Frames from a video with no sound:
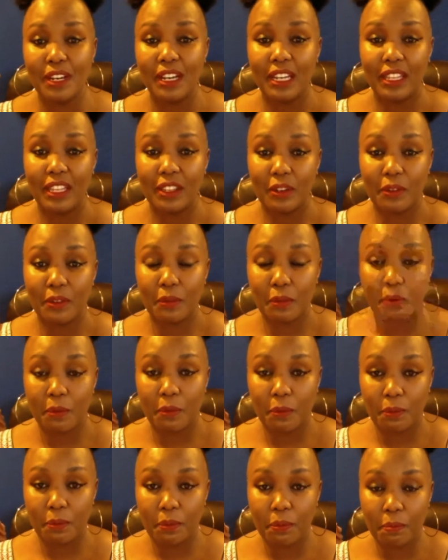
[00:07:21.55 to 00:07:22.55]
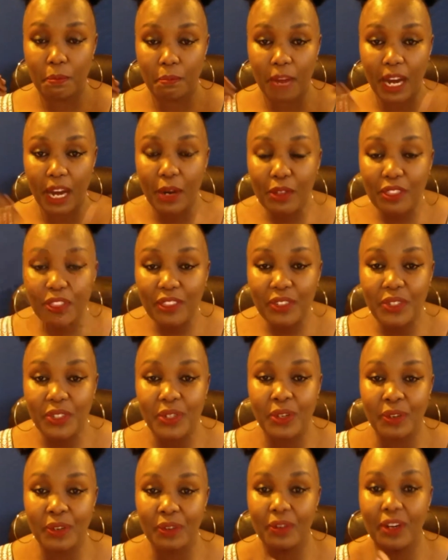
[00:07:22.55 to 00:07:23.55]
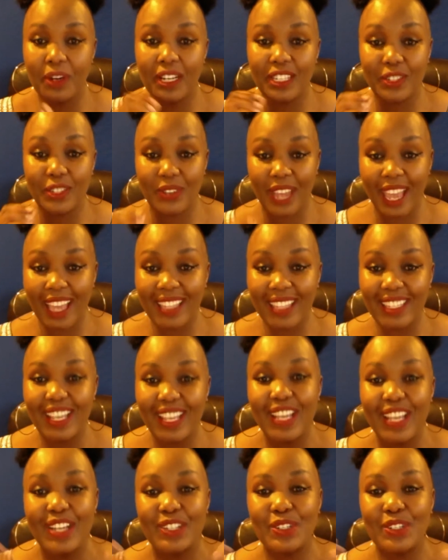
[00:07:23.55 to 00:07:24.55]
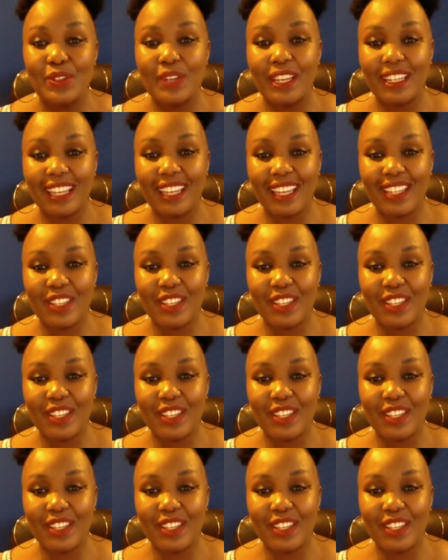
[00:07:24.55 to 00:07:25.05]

your mouth to and your hands to engage.